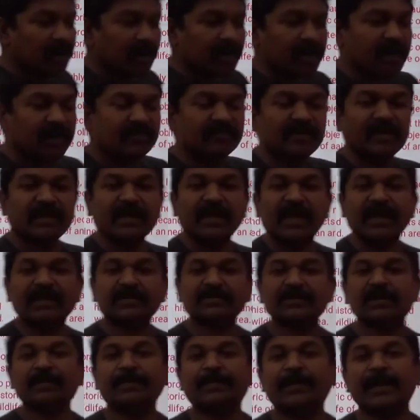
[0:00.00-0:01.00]
of the
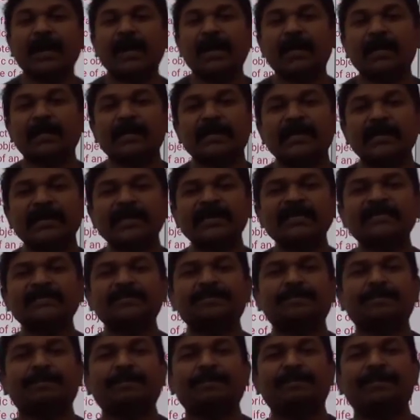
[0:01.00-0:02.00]
national park is
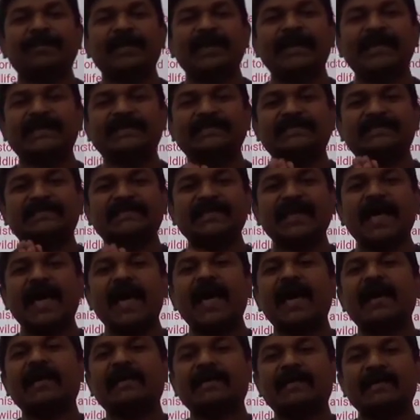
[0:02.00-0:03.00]

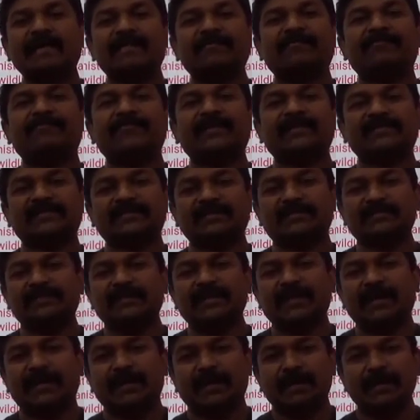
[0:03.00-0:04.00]
exactly fixed
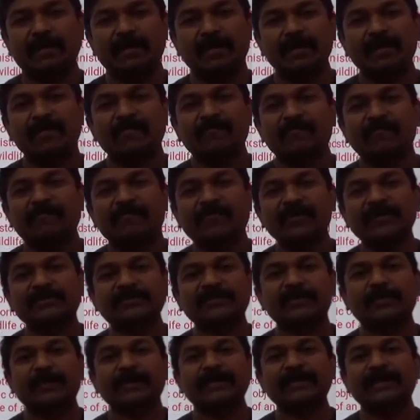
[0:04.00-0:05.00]

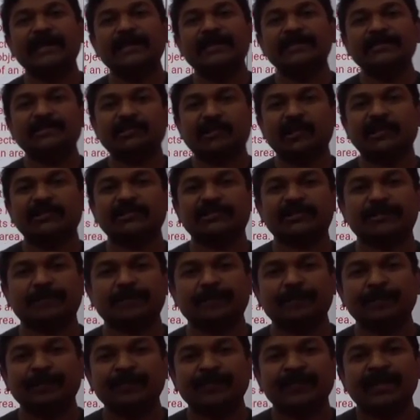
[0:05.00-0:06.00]
by the legislation.
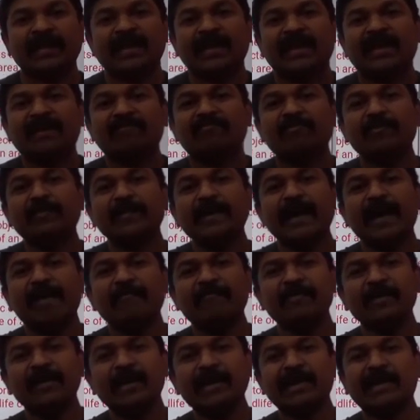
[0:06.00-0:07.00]
It will be
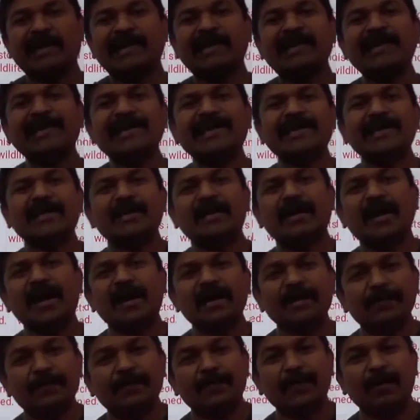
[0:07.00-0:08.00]
having a clear
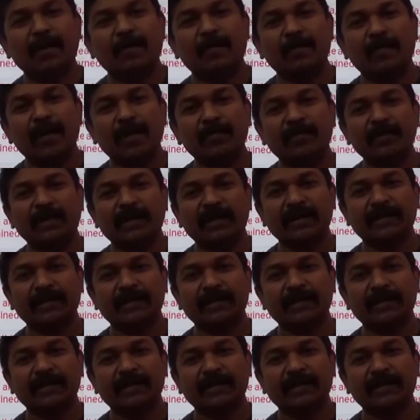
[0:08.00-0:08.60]
cut boundary,